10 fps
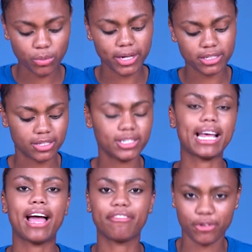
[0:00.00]
you want to do is
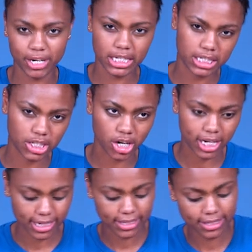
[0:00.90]
I've already
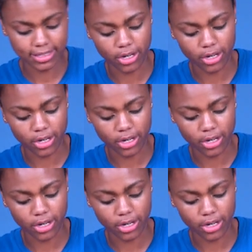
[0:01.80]
started.